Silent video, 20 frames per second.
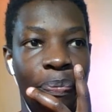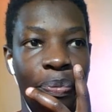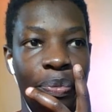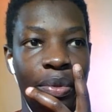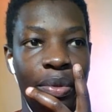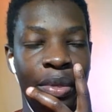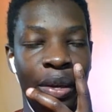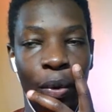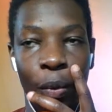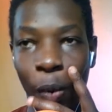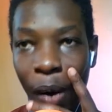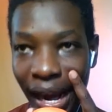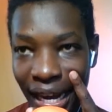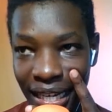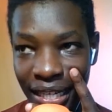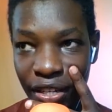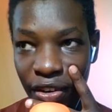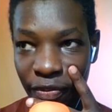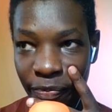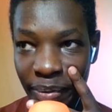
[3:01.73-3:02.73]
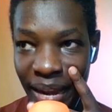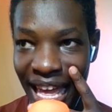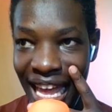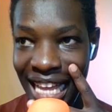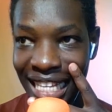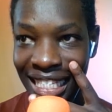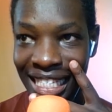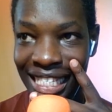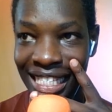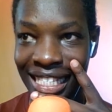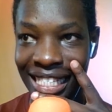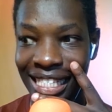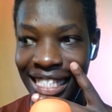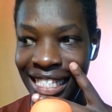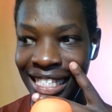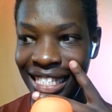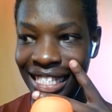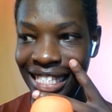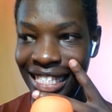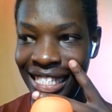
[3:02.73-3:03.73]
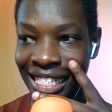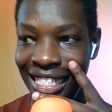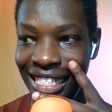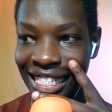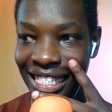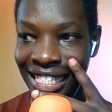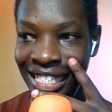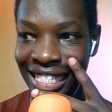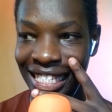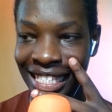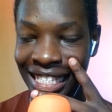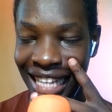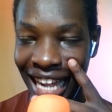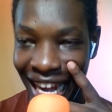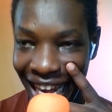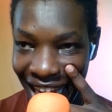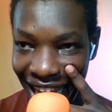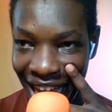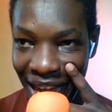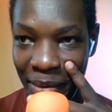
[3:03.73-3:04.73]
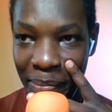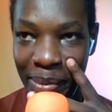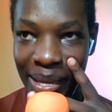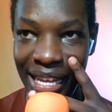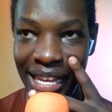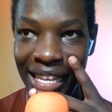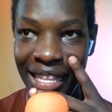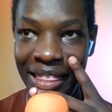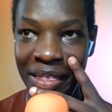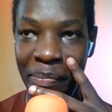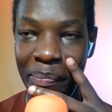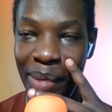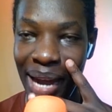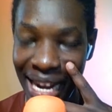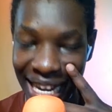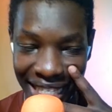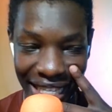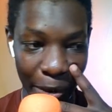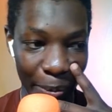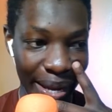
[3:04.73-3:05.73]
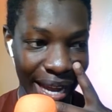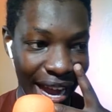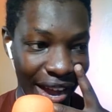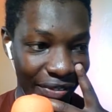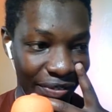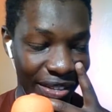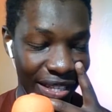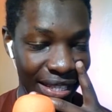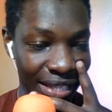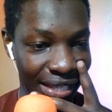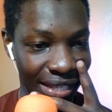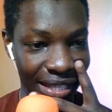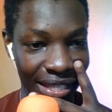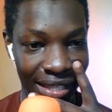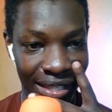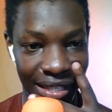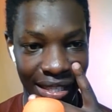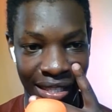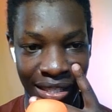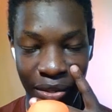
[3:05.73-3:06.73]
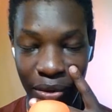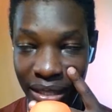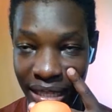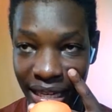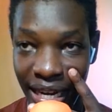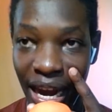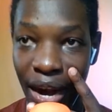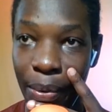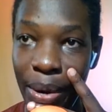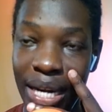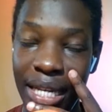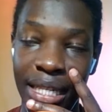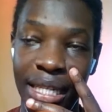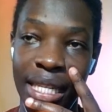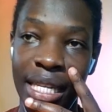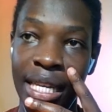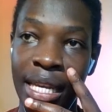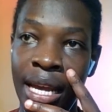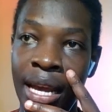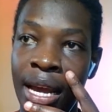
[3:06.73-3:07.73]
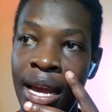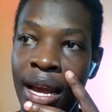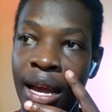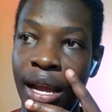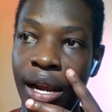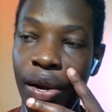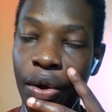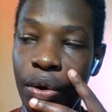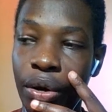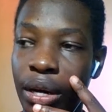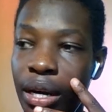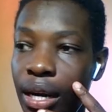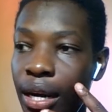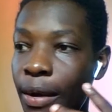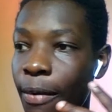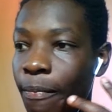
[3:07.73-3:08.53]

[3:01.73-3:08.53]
The quality of players is alarming. The manager we have is not a guarantee. Look,